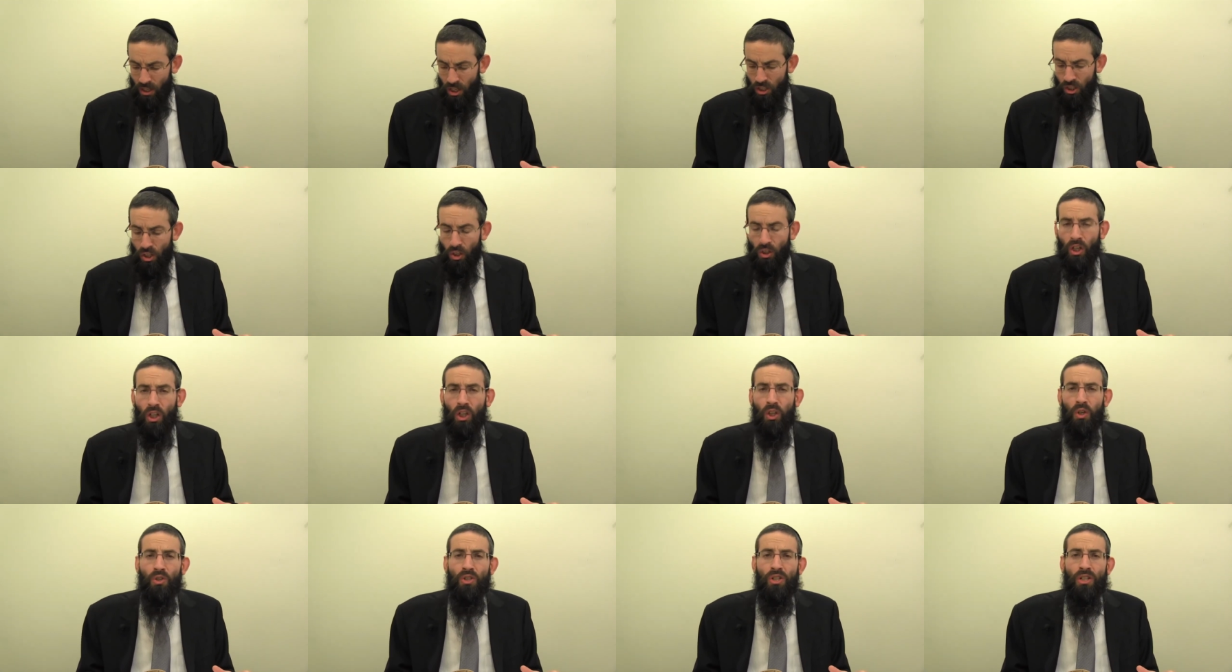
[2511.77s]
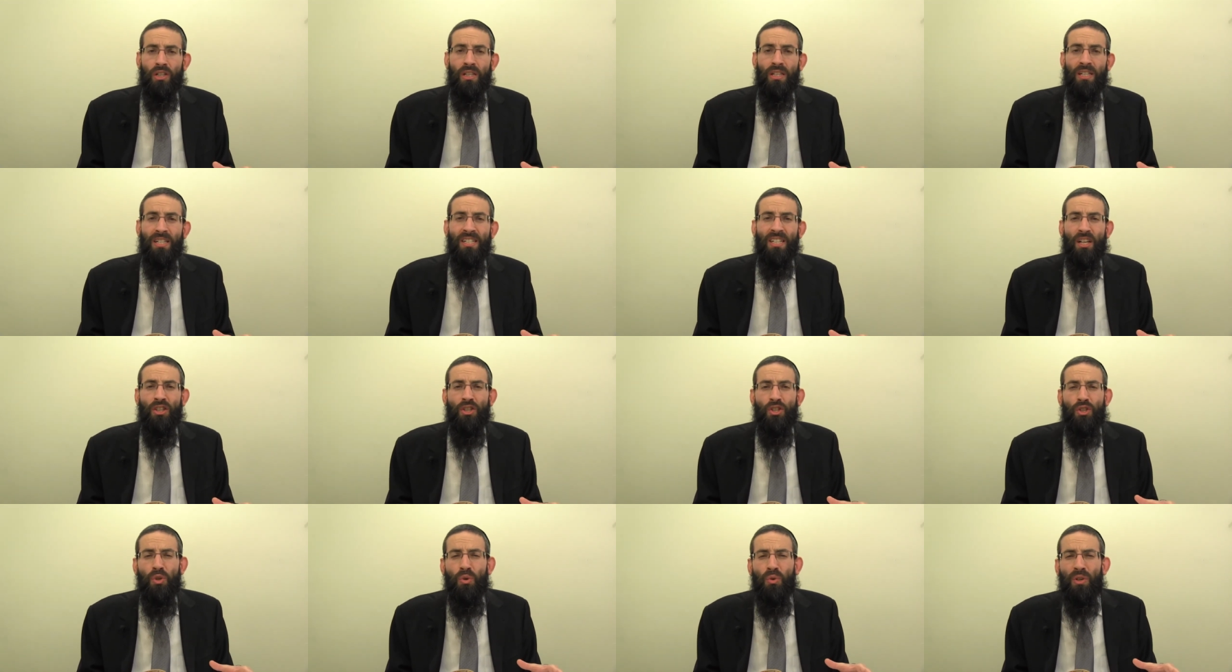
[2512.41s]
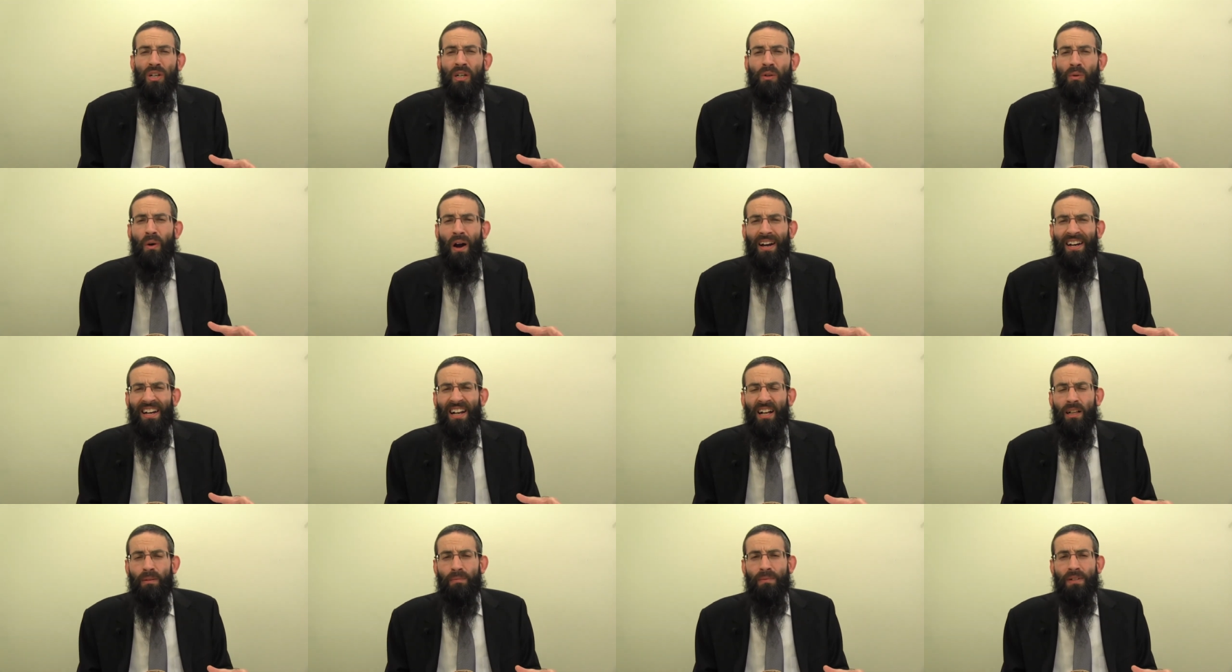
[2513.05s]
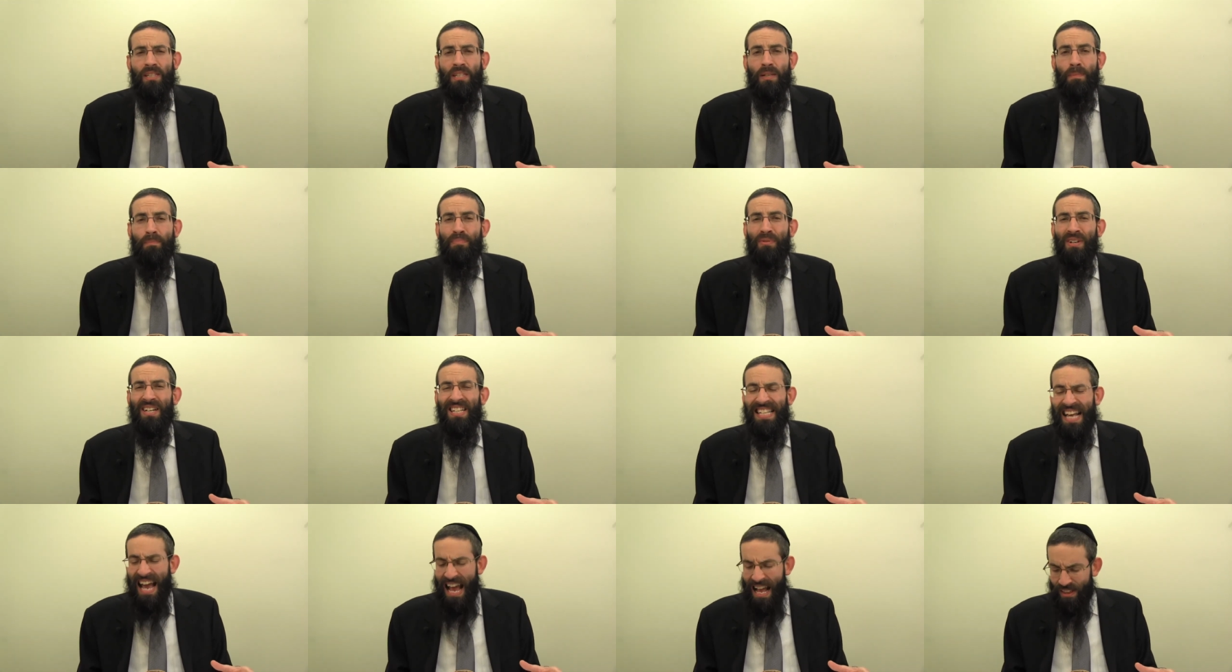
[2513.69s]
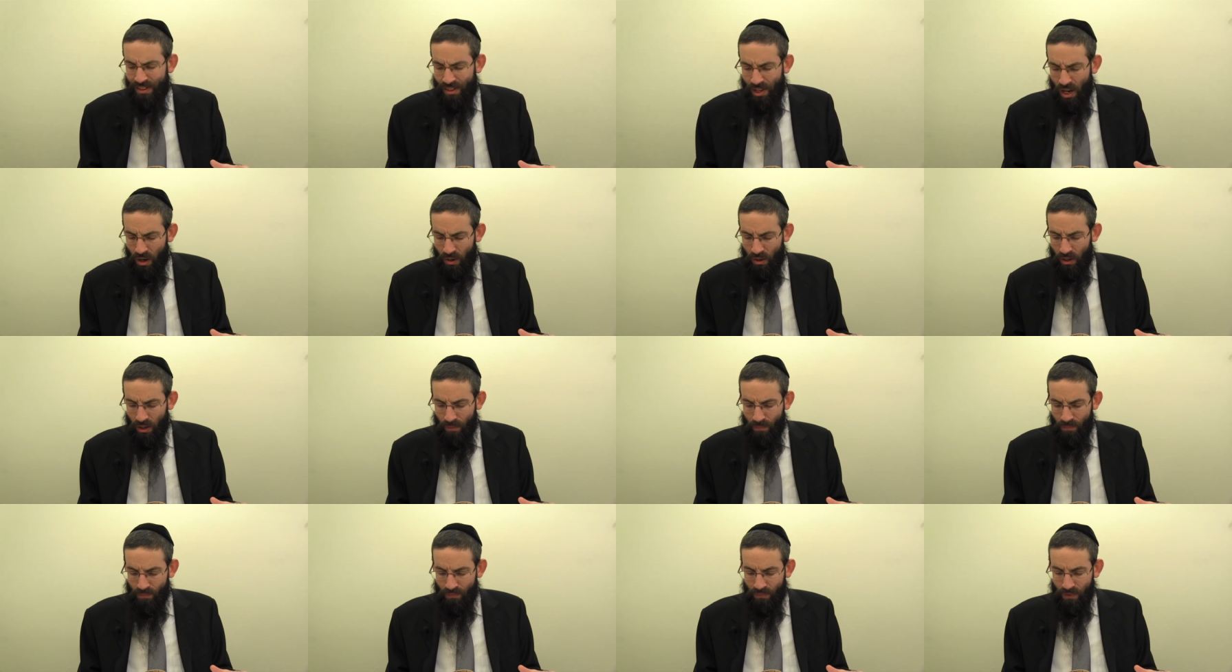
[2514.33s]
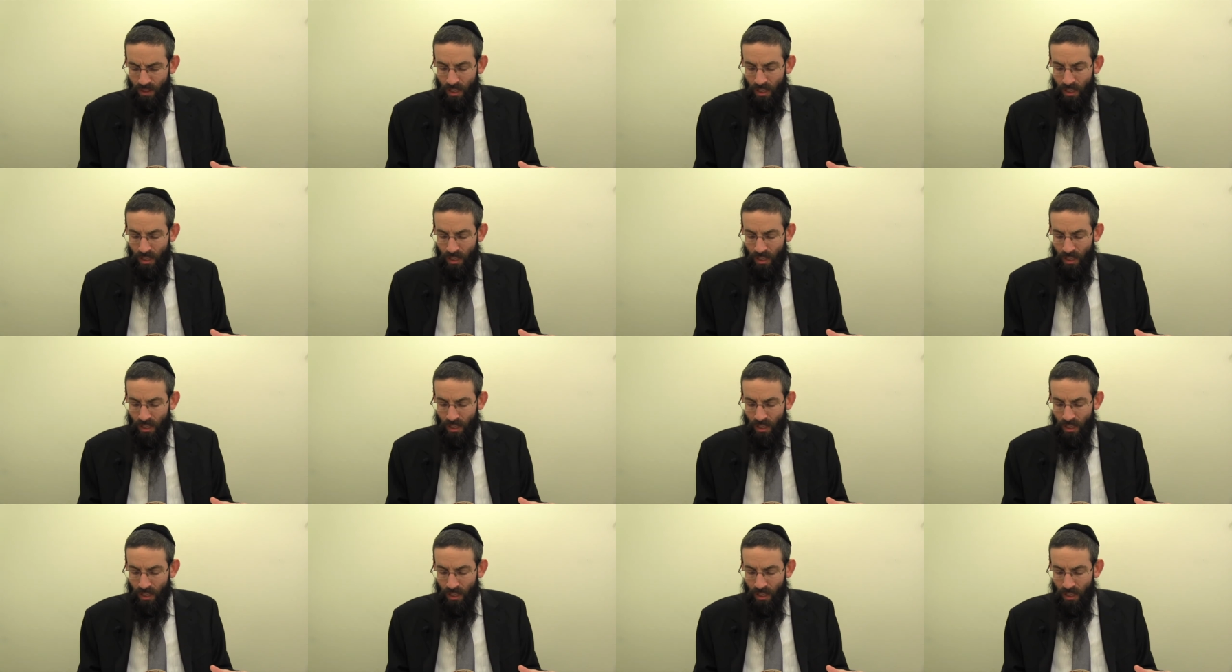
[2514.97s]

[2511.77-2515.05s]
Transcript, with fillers: So in conclusion, these are two required elements, Bris and Torah.